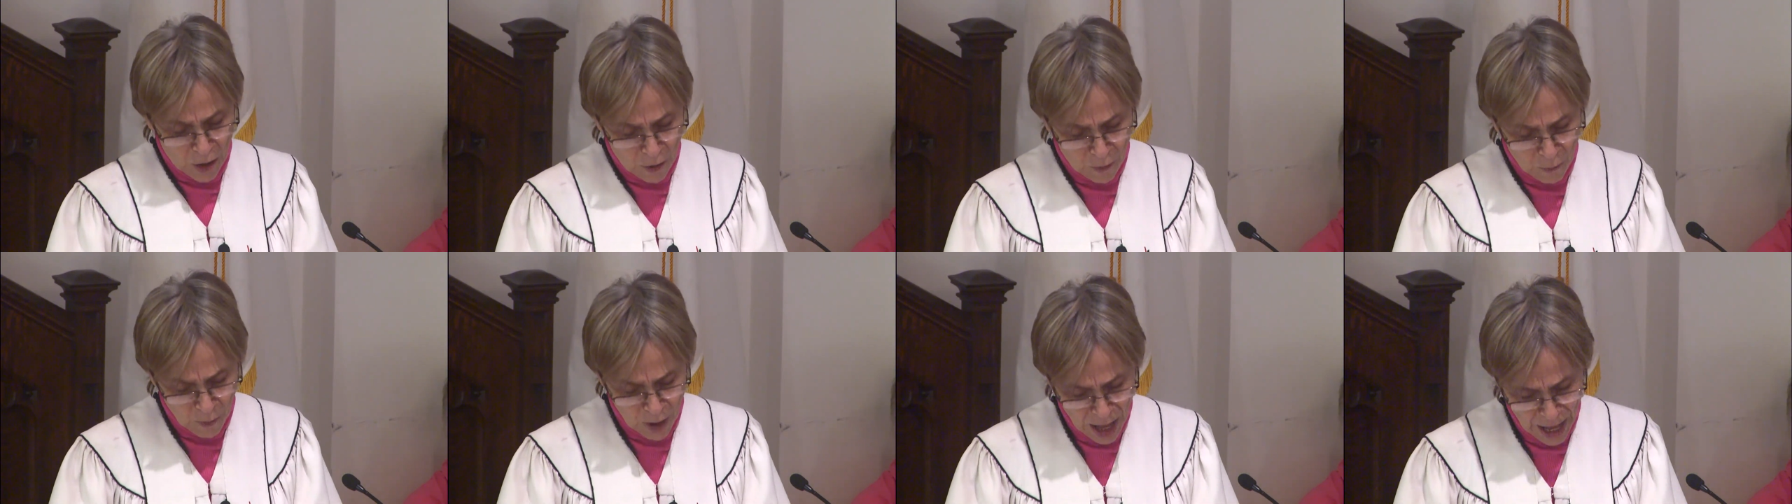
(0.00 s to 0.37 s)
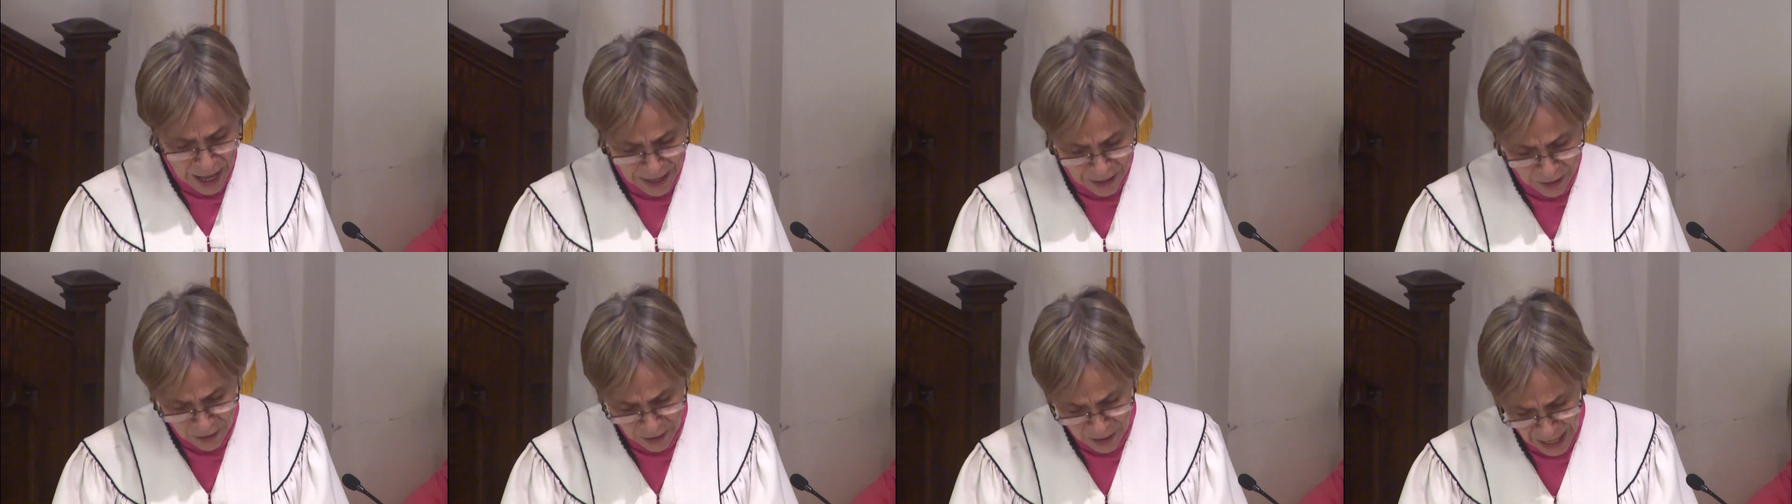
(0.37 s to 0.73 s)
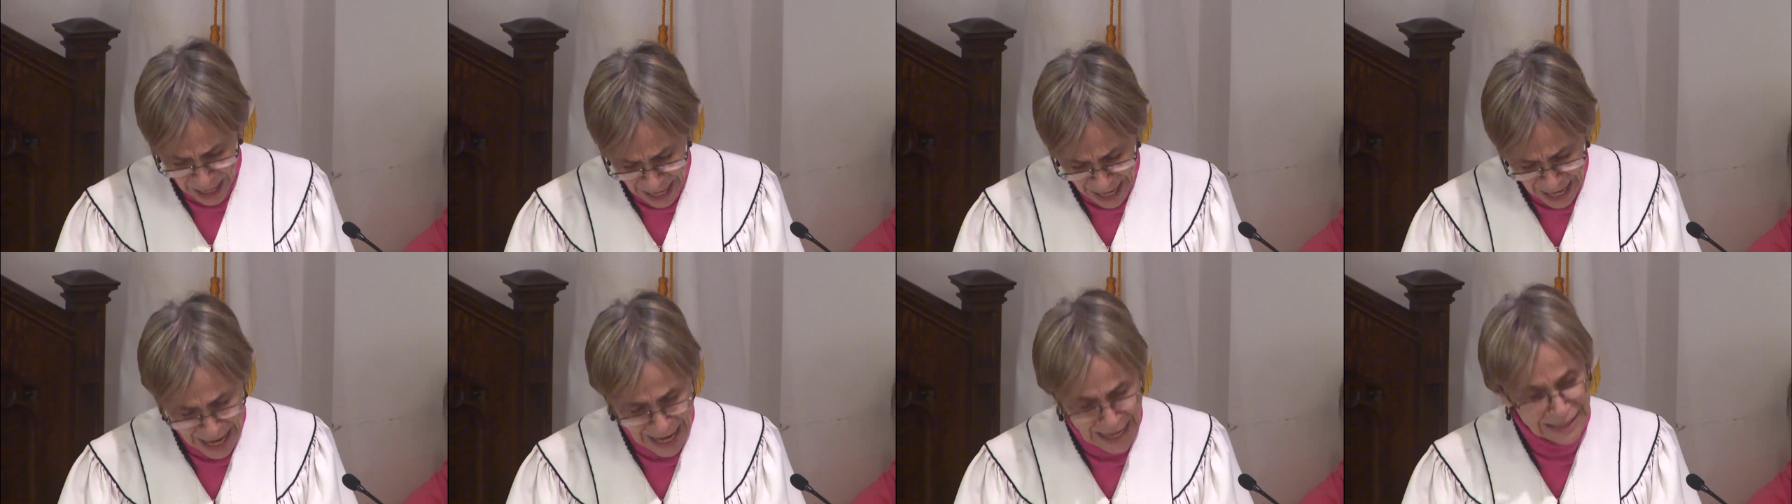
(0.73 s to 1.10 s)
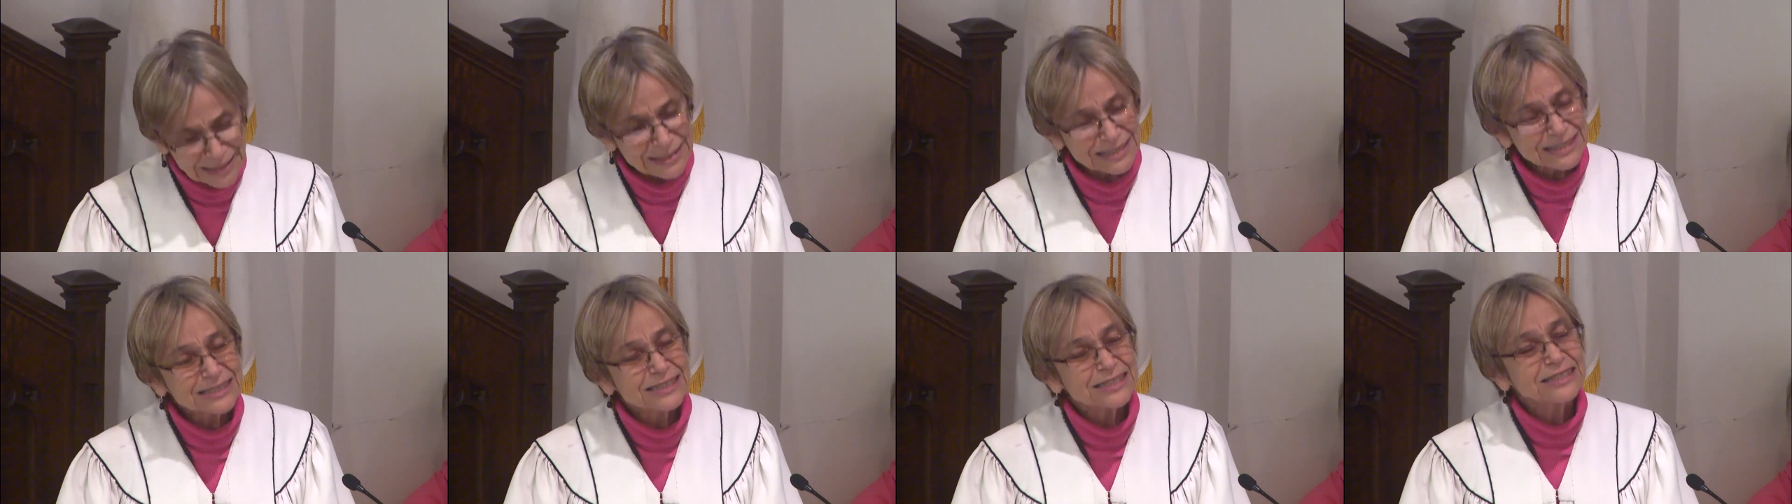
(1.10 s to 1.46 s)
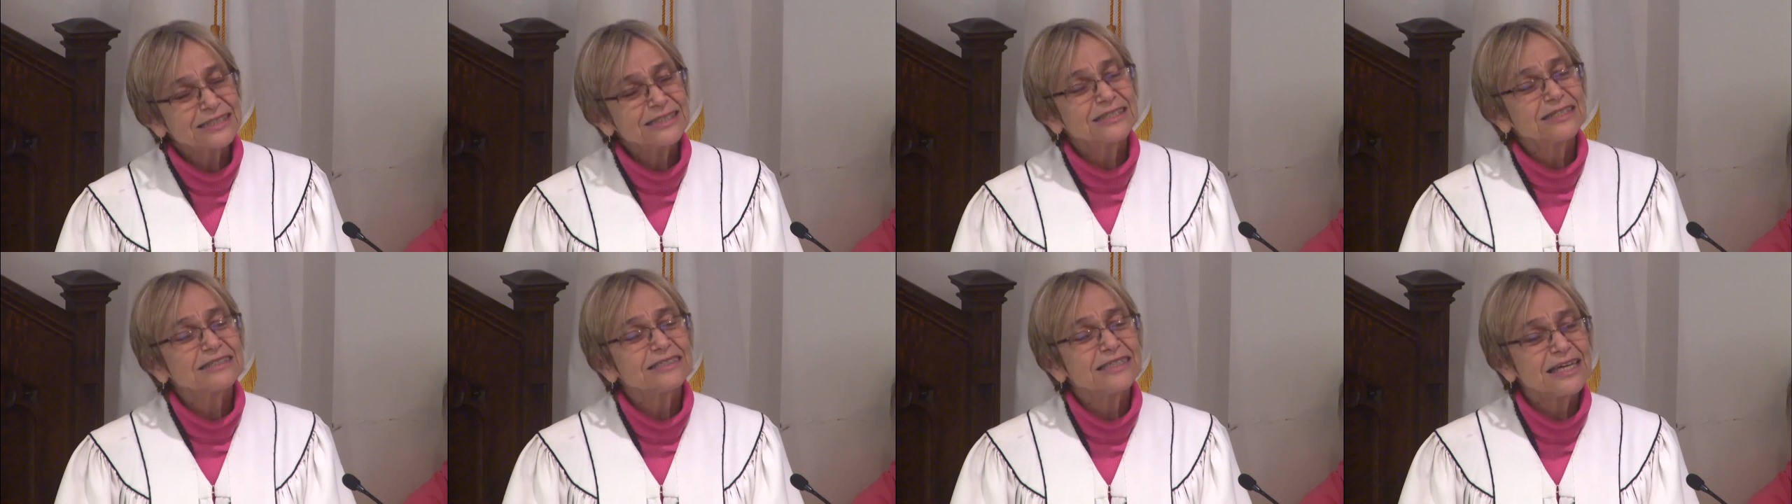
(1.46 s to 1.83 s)
why her hands
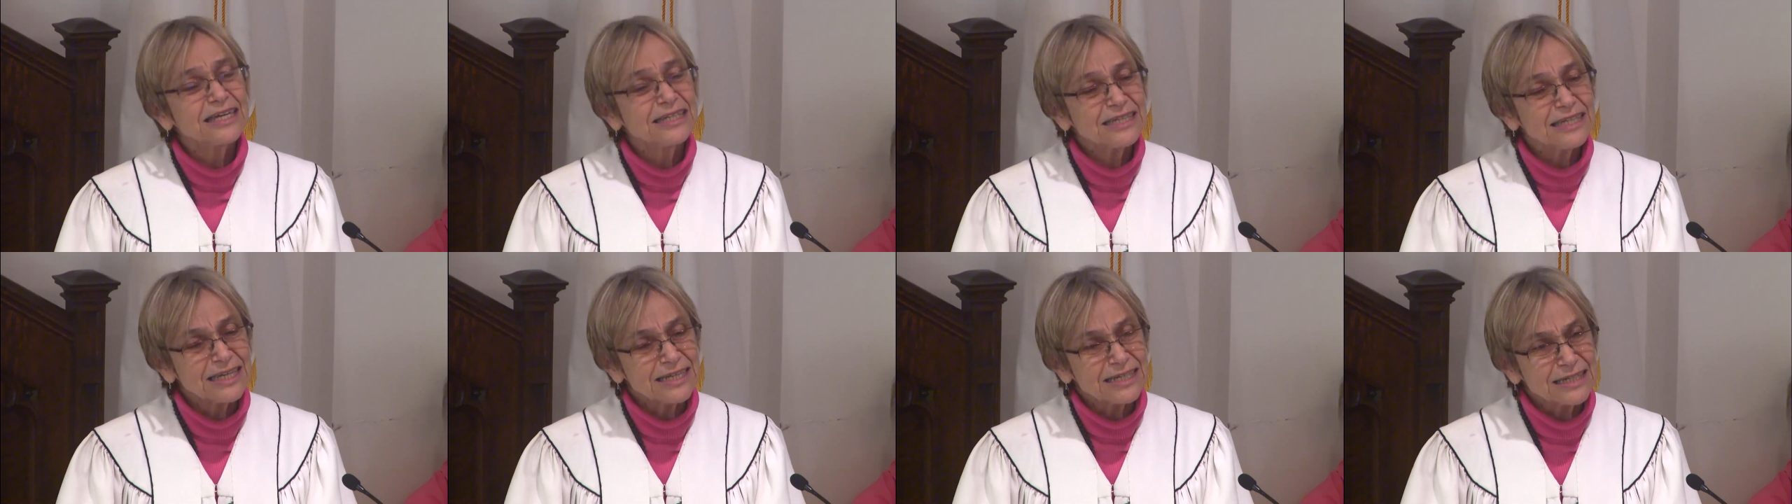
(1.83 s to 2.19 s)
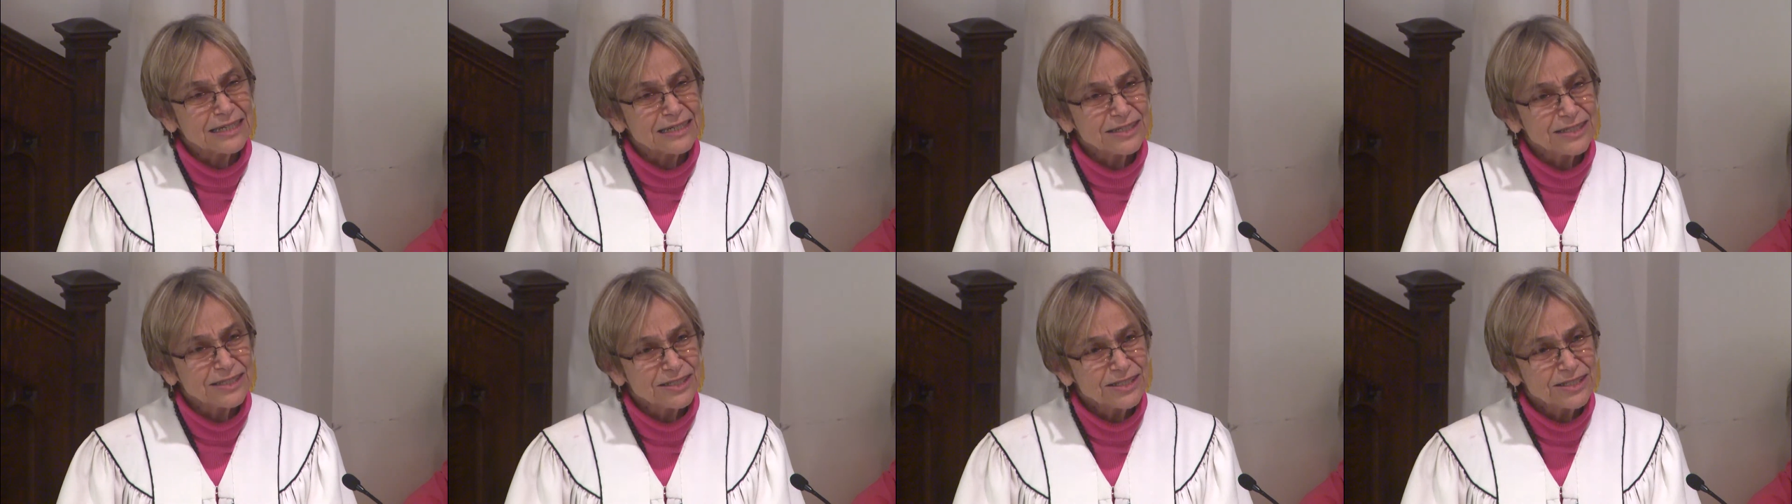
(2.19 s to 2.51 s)
looked as they did.